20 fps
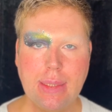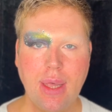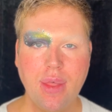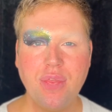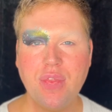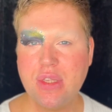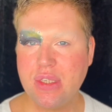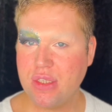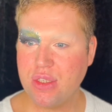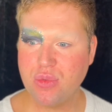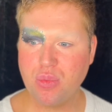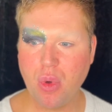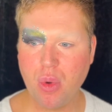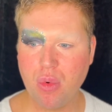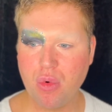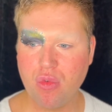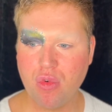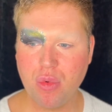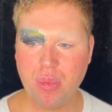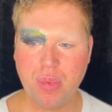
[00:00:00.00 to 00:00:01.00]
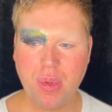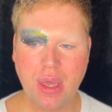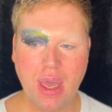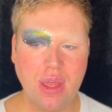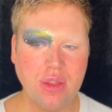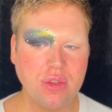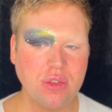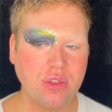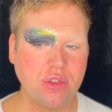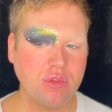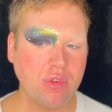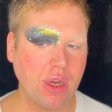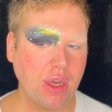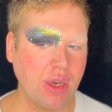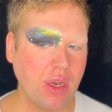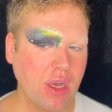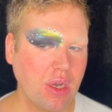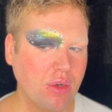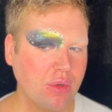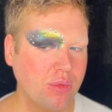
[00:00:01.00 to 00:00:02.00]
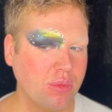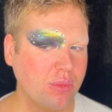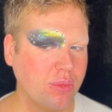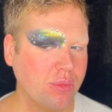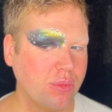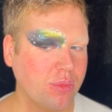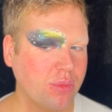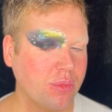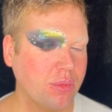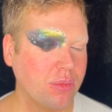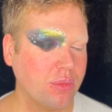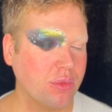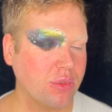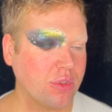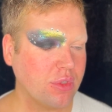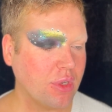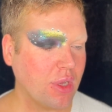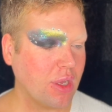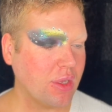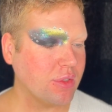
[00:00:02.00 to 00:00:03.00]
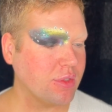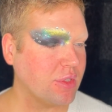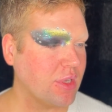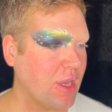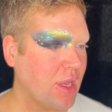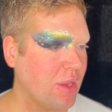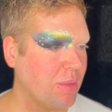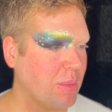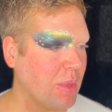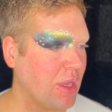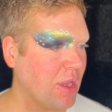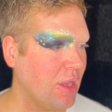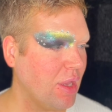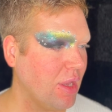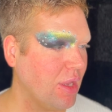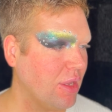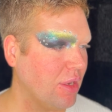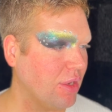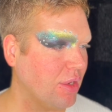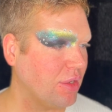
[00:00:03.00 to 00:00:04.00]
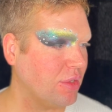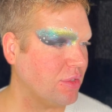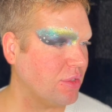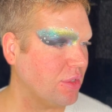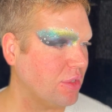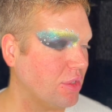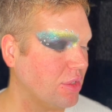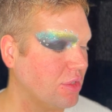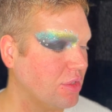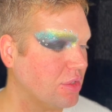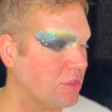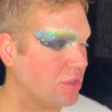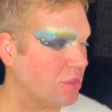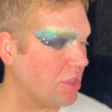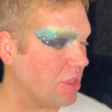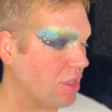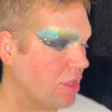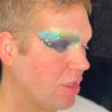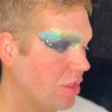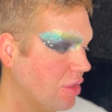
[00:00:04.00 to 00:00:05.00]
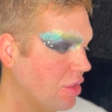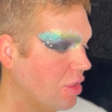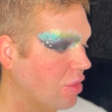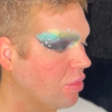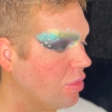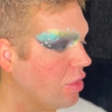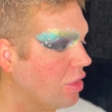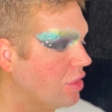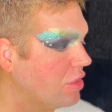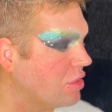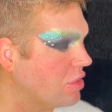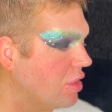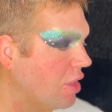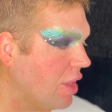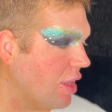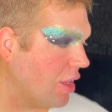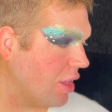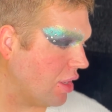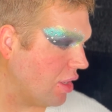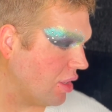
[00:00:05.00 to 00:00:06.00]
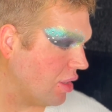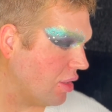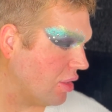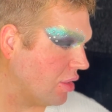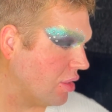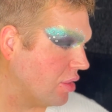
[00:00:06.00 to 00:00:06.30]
This is what we're up against right now. So I'll turn my head so you can see what it's like.